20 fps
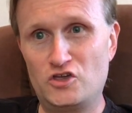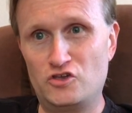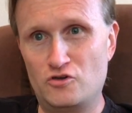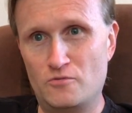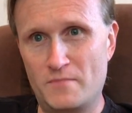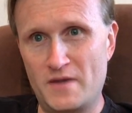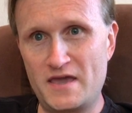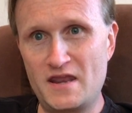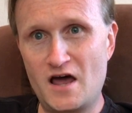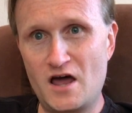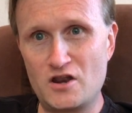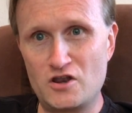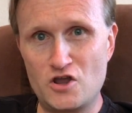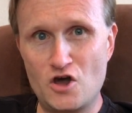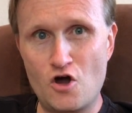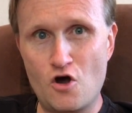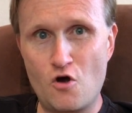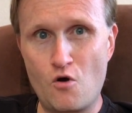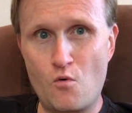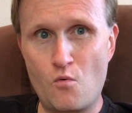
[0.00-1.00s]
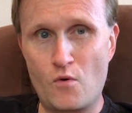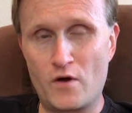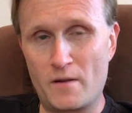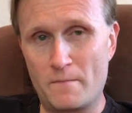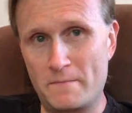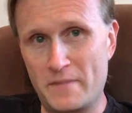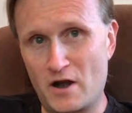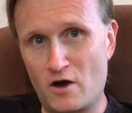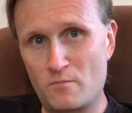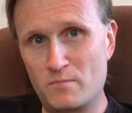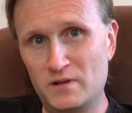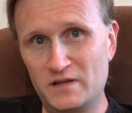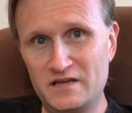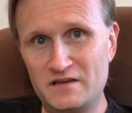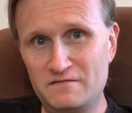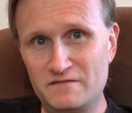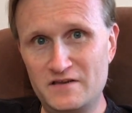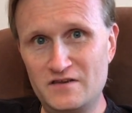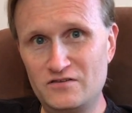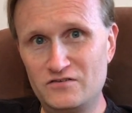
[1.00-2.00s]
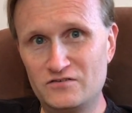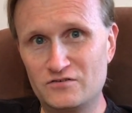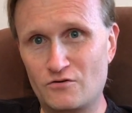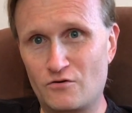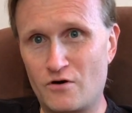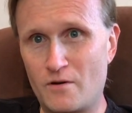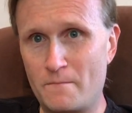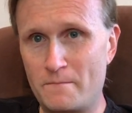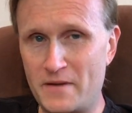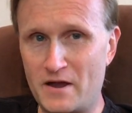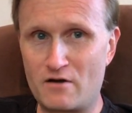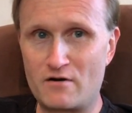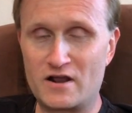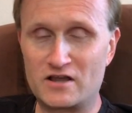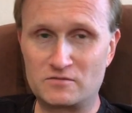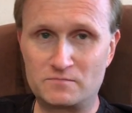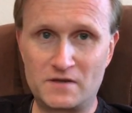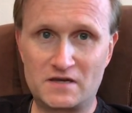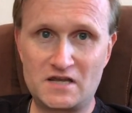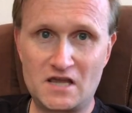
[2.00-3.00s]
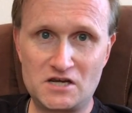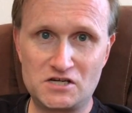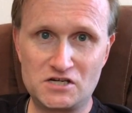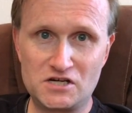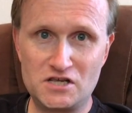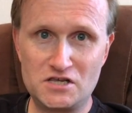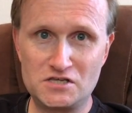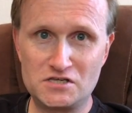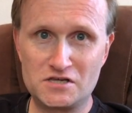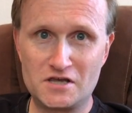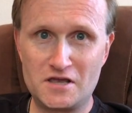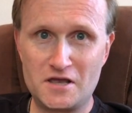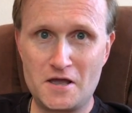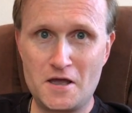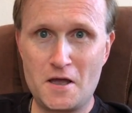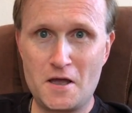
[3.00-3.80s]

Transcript: you may not know what a better belief is or a better expectation is,